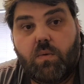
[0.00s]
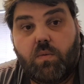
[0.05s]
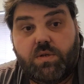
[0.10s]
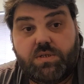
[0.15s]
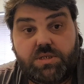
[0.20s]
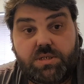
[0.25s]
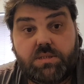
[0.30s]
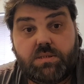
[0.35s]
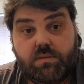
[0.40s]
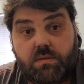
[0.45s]

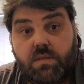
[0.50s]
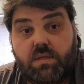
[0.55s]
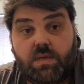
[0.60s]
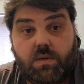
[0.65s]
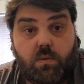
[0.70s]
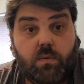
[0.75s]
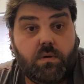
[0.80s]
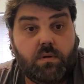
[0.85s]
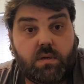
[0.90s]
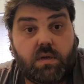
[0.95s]
Which is, you
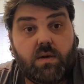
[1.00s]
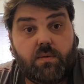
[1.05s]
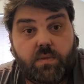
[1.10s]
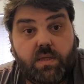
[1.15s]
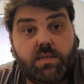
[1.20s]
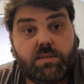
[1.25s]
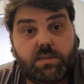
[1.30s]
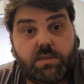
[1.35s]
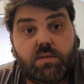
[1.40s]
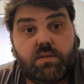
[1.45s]
think, well, okay,
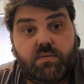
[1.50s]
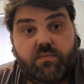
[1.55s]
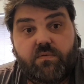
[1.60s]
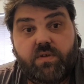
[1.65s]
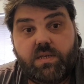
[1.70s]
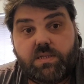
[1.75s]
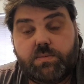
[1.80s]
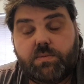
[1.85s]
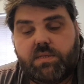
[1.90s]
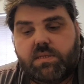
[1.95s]
well, that's a good
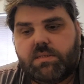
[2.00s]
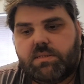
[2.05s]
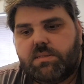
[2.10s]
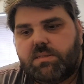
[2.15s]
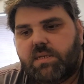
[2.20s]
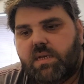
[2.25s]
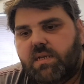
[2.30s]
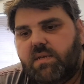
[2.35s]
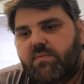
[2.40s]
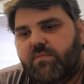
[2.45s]
investment. That's a
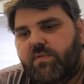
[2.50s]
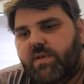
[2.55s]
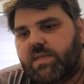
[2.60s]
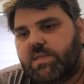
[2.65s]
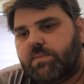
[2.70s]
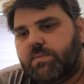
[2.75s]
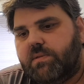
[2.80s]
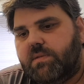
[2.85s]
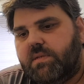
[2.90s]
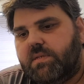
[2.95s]
sound
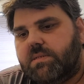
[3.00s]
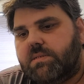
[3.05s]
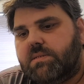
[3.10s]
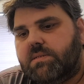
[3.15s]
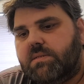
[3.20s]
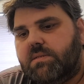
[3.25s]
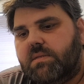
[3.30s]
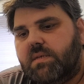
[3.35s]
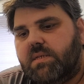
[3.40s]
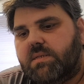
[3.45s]
investment.
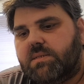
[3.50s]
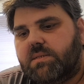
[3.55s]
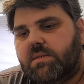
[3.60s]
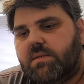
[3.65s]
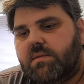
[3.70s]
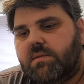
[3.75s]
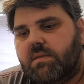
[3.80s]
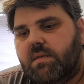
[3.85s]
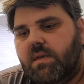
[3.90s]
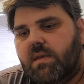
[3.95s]
That's a
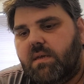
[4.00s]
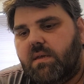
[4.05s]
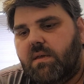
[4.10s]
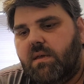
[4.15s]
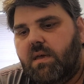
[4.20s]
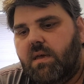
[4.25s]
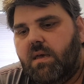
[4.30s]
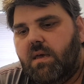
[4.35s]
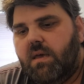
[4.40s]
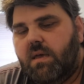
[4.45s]
good thing.
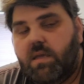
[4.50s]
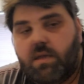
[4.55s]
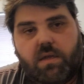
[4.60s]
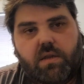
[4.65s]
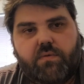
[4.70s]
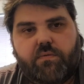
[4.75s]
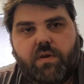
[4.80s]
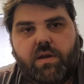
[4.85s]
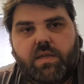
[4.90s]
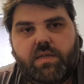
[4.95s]

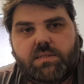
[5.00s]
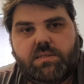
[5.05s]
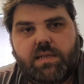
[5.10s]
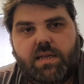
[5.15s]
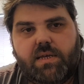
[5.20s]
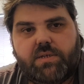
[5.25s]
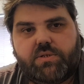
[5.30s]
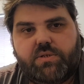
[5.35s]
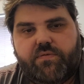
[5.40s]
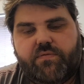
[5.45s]
You're going to run it as a
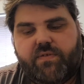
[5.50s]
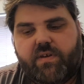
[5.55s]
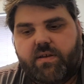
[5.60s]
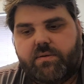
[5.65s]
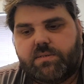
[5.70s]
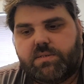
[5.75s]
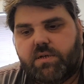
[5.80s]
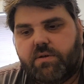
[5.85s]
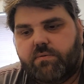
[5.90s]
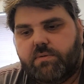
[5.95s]
luxury
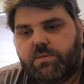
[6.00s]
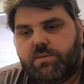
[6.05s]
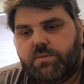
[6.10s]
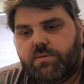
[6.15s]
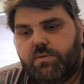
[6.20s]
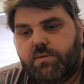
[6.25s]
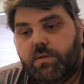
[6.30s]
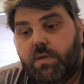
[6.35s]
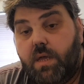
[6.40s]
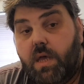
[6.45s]
5-star
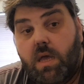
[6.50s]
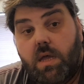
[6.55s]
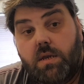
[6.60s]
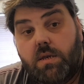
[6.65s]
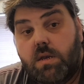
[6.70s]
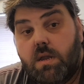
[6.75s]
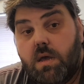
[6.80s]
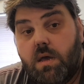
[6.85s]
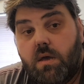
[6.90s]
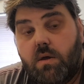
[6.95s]
resort?
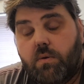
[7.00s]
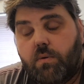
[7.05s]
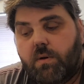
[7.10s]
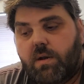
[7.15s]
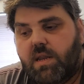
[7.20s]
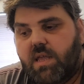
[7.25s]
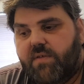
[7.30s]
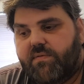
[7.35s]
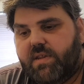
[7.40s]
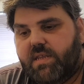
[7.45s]
No,
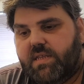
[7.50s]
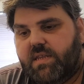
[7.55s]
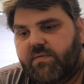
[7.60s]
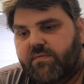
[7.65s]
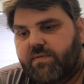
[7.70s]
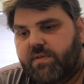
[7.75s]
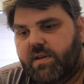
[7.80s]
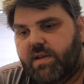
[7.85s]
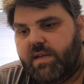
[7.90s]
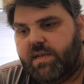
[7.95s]
Clive had a
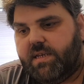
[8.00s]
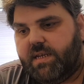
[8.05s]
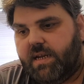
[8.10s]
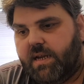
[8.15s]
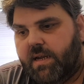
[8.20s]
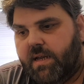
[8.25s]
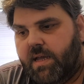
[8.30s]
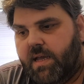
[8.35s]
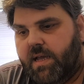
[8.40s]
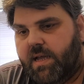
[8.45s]
different
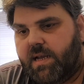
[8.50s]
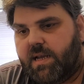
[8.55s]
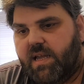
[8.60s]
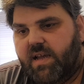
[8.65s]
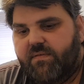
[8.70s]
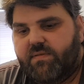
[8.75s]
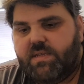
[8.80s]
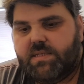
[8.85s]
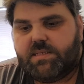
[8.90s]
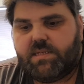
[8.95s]
idea.
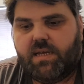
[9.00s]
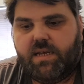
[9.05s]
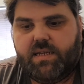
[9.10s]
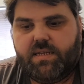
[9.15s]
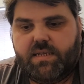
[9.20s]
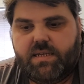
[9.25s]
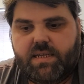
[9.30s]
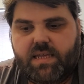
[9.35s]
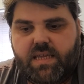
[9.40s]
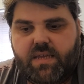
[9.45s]
Clive
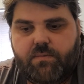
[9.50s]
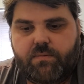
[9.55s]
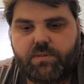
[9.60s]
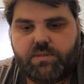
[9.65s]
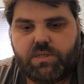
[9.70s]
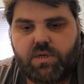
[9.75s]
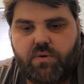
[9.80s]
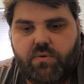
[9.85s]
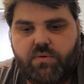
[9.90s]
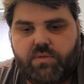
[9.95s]
decided he
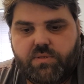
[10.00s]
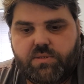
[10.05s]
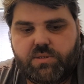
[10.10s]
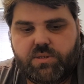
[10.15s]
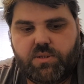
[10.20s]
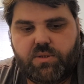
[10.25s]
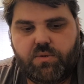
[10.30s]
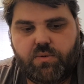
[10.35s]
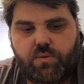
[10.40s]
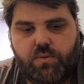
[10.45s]
was going
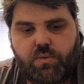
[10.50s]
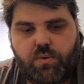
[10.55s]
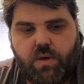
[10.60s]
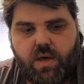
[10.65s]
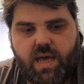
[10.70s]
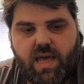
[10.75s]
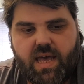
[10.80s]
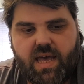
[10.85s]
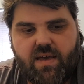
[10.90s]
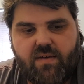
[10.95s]
to
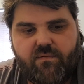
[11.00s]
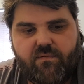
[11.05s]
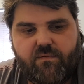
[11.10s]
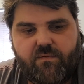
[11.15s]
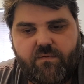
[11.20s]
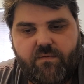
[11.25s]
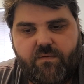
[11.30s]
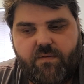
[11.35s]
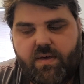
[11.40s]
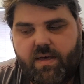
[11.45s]

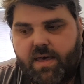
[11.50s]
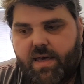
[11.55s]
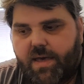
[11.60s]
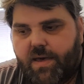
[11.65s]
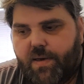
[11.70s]
have